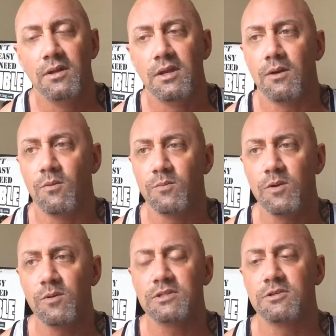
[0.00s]
You know, when we
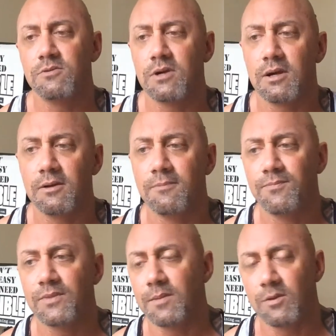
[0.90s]
went to,
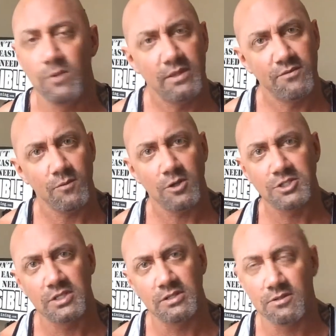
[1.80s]
we live in
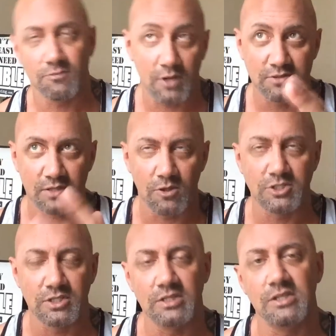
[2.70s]
Washington, outside
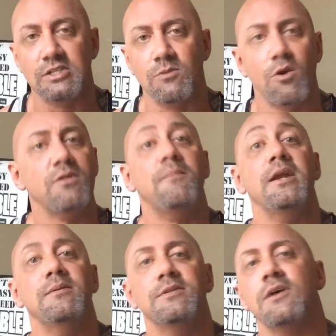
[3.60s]
Washington, D.C., where all the
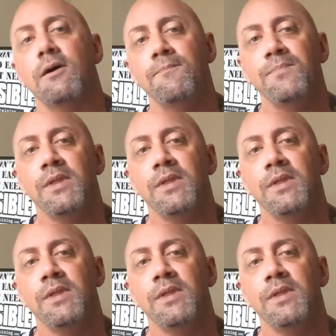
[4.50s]
monuments are.